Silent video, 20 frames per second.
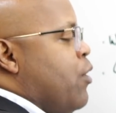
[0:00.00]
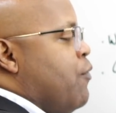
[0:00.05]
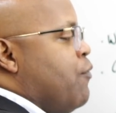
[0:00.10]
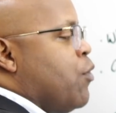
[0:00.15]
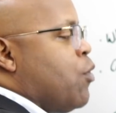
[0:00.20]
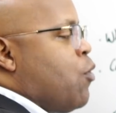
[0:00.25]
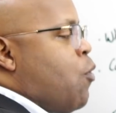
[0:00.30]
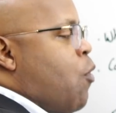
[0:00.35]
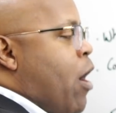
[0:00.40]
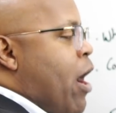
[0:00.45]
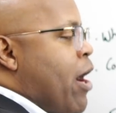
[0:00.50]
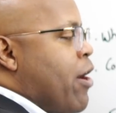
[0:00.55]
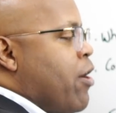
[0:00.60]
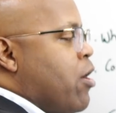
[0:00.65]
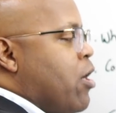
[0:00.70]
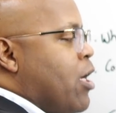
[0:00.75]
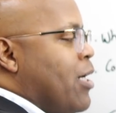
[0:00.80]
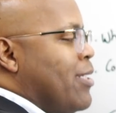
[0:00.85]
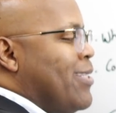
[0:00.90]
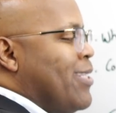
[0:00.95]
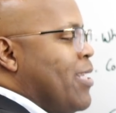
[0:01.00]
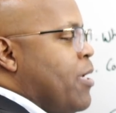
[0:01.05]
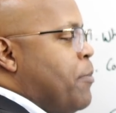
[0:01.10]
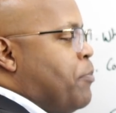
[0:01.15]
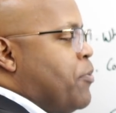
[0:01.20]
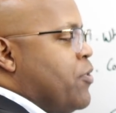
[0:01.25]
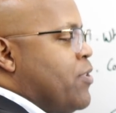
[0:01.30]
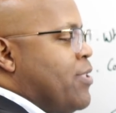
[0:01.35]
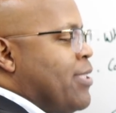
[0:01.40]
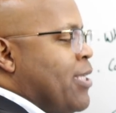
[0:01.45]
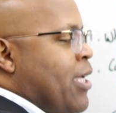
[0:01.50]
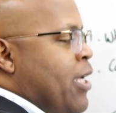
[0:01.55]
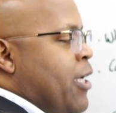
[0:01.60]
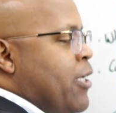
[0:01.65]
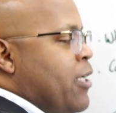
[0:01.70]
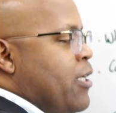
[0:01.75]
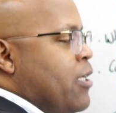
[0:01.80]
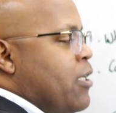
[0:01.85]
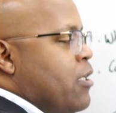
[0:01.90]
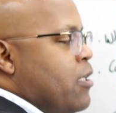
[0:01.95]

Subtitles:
require a 10%